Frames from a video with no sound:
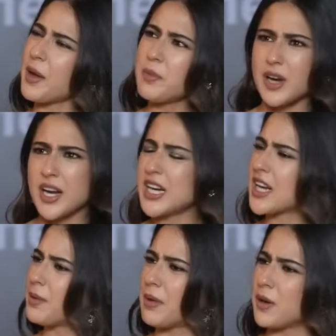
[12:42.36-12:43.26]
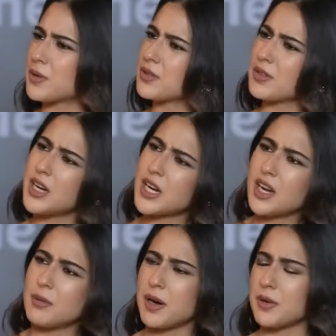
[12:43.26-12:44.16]
what a, are the common amount, grounds? A
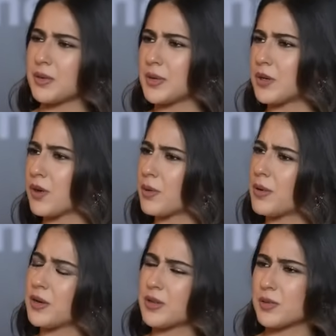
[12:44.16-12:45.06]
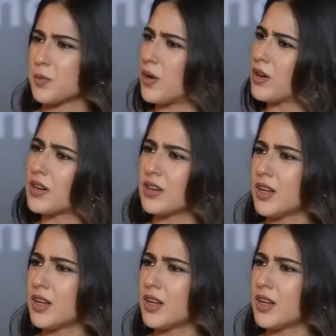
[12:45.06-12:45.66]
little amount. We talk about work.